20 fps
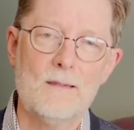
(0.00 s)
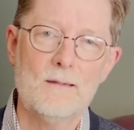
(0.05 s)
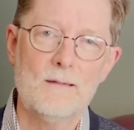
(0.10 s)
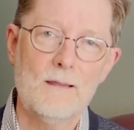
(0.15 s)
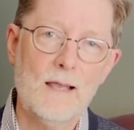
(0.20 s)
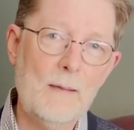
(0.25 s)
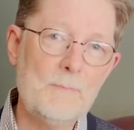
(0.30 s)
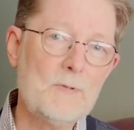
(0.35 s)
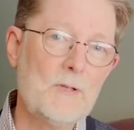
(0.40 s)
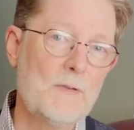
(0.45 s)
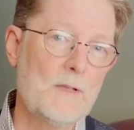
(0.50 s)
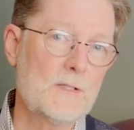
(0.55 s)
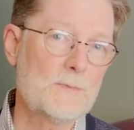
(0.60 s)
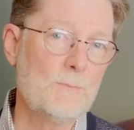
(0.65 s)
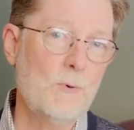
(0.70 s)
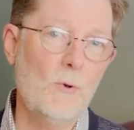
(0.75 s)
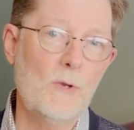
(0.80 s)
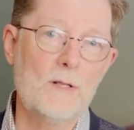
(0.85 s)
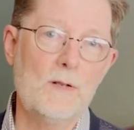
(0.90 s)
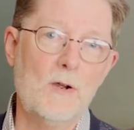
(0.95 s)
Up to this
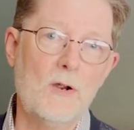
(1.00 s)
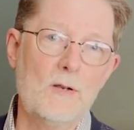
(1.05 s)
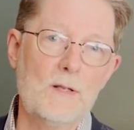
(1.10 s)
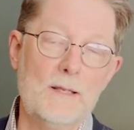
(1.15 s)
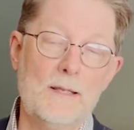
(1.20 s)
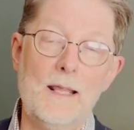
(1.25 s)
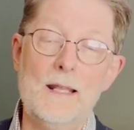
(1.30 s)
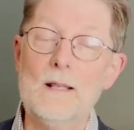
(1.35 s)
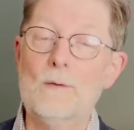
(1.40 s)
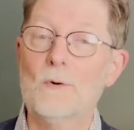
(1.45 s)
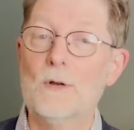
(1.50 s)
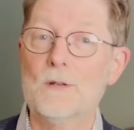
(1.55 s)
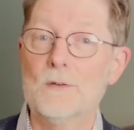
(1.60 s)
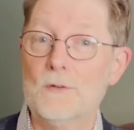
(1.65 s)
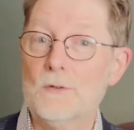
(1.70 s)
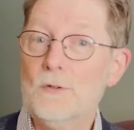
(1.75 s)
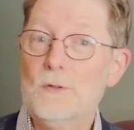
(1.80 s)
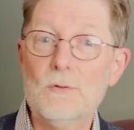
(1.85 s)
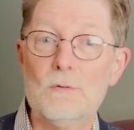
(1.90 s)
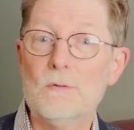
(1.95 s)
point, hardly anyone
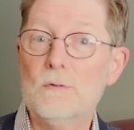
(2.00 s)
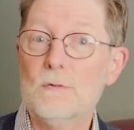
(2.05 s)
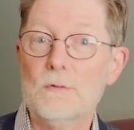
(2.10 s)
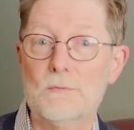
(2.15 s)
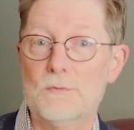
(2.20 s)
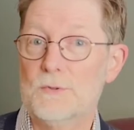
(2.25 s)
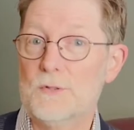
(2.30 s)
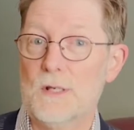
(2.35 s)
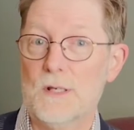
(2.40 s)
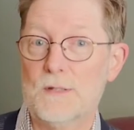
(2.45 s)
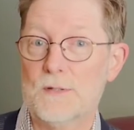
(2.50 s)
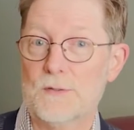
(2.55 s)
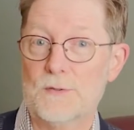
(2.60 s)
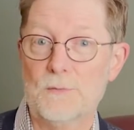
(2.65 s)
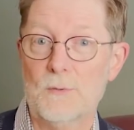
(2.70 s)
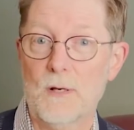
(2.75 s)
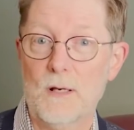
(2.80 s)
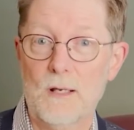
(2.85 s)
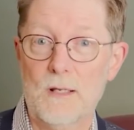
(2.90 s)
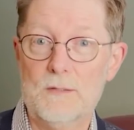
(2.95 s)
knew who Jesus
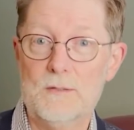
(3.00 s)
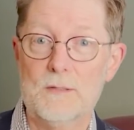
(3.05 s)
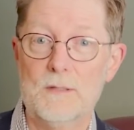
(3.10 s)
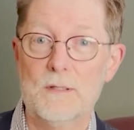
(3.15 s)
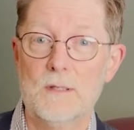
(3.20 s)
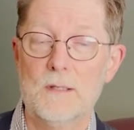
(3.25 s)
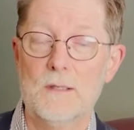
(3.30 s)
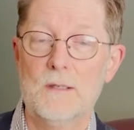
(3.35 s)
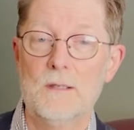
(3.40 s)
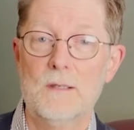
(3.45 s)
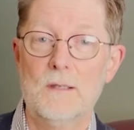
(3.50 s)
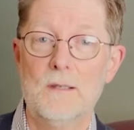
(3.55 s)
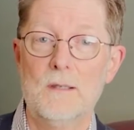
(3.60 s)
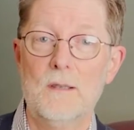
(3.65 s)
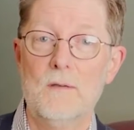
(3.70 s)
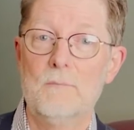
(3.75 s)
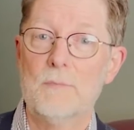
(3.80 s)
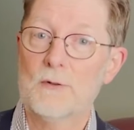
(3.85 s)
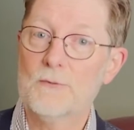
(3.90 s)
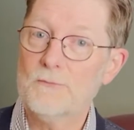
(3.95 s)
was,
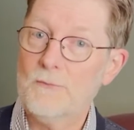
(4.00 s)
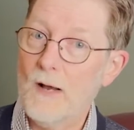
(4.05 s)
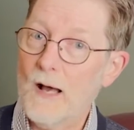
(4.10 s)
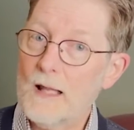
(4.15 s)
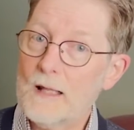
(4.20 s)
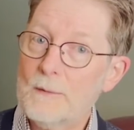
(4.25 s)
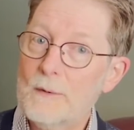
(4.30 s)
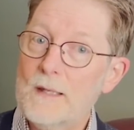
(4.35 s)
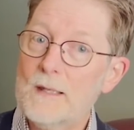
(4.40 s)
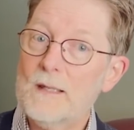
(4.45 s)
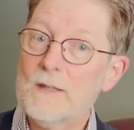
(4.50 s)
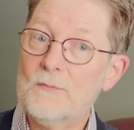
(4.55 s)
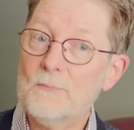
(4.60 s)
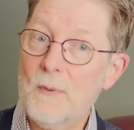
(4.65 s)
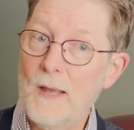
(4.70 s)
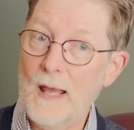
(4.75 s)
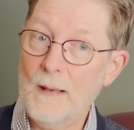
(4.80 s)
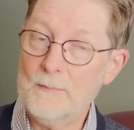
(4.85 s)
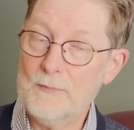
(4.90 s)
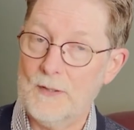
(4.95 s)
but following his
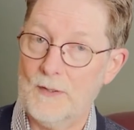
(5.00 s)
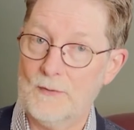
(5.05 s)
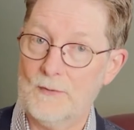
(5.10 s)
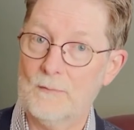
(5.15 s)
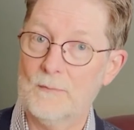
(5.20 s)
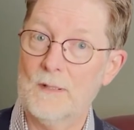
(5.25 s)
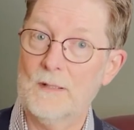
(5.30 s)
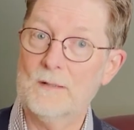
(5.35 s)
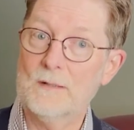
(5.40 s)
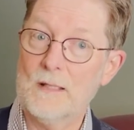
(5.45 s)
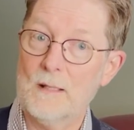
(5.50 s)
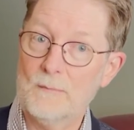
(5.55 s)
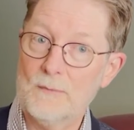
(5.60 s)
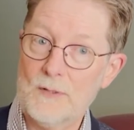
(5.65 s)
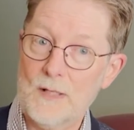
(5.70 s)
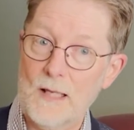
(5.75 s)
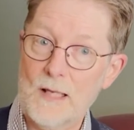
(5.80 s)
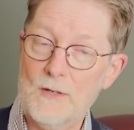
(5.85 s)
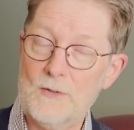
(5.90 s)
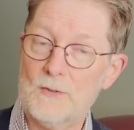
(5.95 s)
baptism and
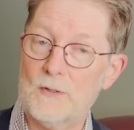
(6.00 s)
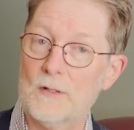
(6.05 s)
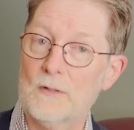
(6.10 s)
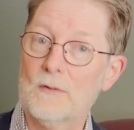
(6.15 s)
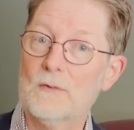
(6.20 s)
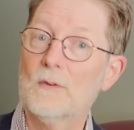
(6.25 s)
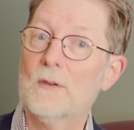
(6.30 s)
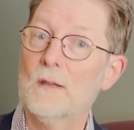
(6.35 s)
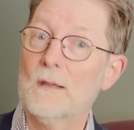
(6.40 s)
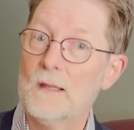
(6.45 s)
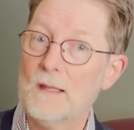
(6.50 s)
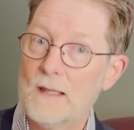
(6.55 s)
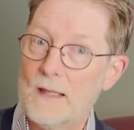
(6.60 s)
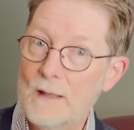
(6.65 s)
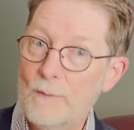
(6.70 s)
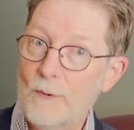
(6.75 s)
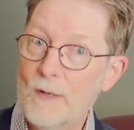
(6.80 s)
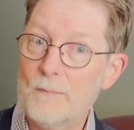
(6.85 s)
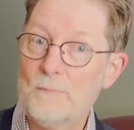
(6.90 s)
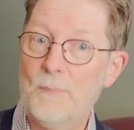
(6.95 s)
temptations, he
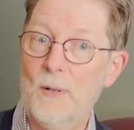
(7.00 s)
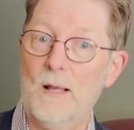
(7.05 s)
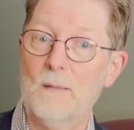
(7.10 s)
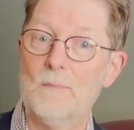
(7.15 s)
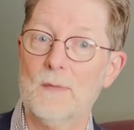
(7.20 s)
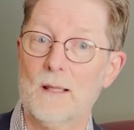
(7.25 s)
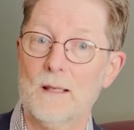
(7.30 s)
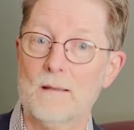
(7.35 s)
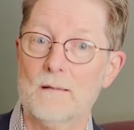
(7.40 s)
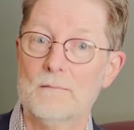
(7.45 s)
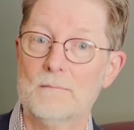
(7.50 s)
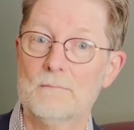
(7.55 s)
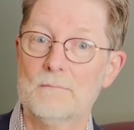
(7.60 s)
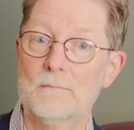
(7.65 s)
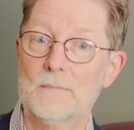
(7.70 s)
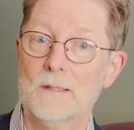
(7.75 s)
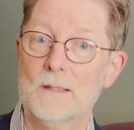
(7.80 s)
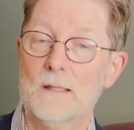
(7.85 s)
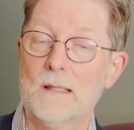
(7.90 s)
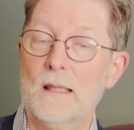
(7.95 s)
went public.
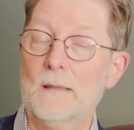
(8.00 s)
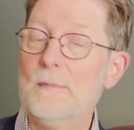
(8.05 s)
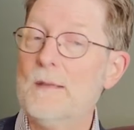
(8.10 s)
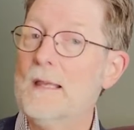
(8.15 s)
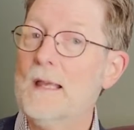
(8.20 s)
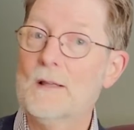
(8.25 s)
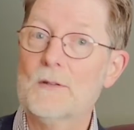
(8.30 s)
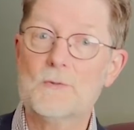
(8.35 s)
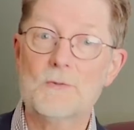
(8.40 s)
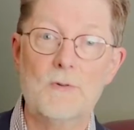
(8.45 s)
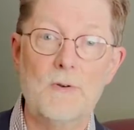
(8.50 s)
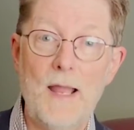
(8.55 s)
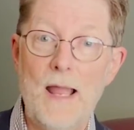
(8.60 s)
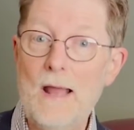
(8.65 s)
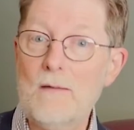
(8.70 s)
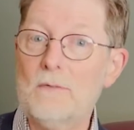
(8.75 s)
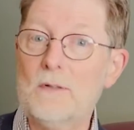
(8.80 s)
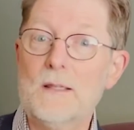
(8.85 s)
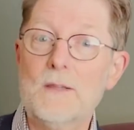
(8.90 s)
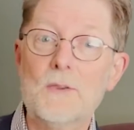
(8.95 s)
He began
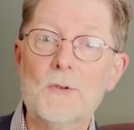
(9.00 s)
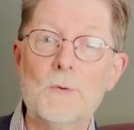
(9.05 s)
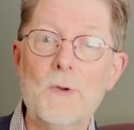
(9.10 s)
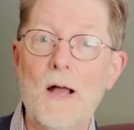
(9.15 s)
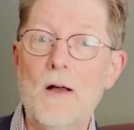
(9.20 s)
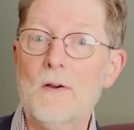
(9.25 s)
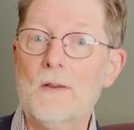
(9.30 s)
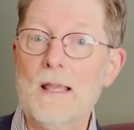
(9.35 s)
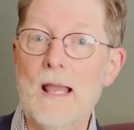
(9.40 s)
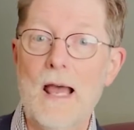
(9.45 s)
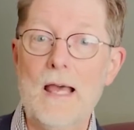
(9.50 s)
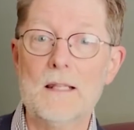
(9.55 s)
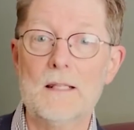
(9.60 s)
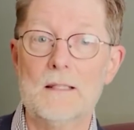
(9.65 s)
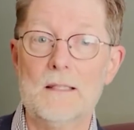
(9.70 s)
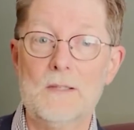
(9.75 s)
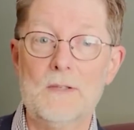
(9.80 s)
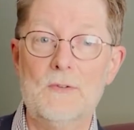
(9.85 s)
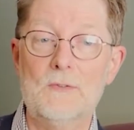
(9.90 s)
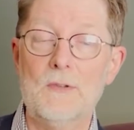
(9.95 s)
traveling throughout
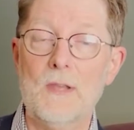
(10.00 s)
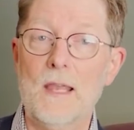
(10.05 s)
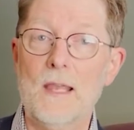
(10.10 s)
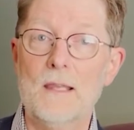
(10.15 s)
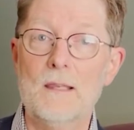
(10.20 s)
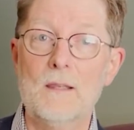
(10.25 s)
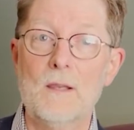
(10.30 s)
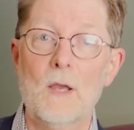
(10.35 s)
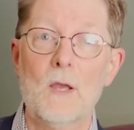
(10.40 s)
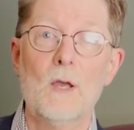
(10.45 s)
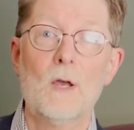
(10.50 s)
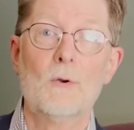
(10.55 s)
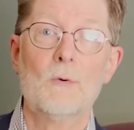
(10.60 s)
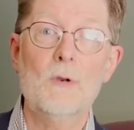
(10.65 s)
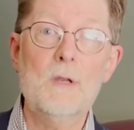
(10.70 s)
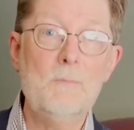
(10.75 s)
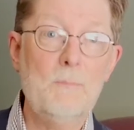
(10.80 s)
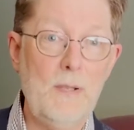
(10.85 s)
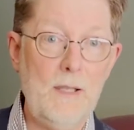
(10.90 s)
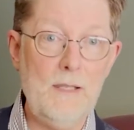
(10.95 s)
Galilee saying,
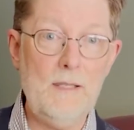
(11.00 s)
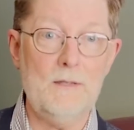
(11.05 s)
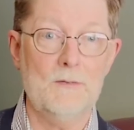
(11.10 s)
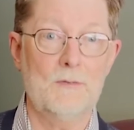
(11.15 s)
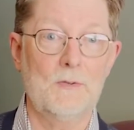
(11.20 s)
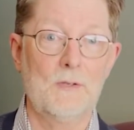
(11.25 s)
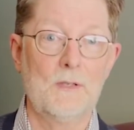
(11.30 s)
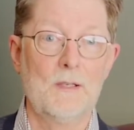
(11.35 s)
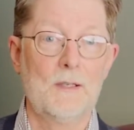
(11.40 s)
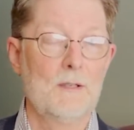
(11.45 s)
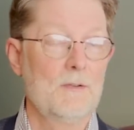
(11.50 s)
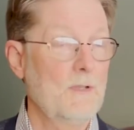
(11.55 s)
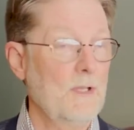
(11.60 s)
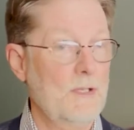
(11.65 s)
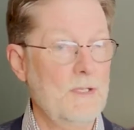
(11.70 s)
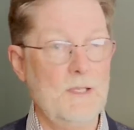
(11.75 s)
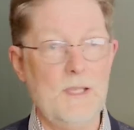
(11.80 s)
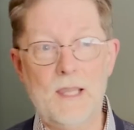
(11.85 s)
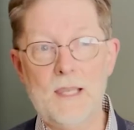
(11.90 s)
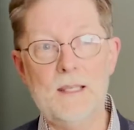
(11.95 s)
"Repent, the
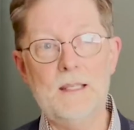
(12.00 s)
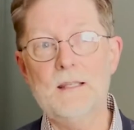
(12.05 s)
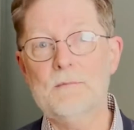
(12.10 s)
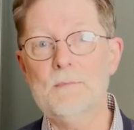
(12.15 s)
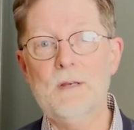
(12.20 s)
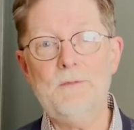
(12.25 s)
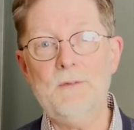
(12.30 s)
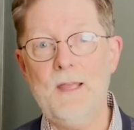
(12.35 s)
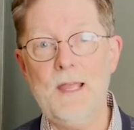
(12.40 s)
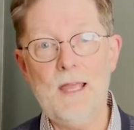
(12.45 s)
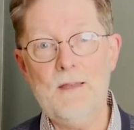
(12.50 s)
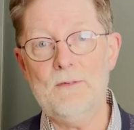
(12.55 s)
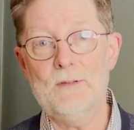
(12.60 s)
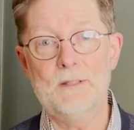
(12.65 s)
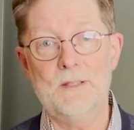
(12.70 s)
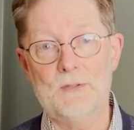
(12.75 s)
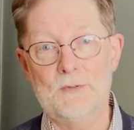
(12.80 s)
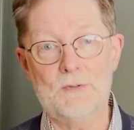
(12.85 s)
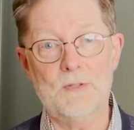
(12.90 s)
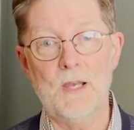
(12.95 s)
kingdom of heaven
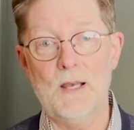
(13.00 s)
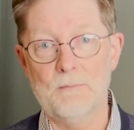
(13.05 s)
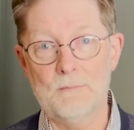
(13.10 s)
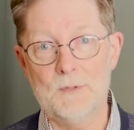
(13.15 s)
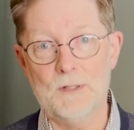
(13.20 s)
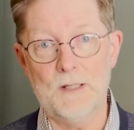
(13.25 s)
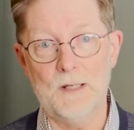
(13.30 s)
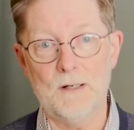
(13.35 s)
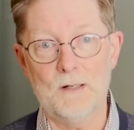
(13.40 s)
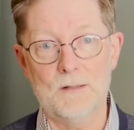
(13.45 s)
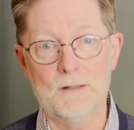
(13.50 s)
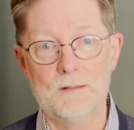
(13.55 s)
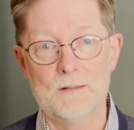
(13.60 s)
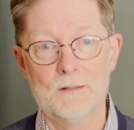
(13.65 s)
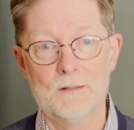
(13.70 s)
has come near."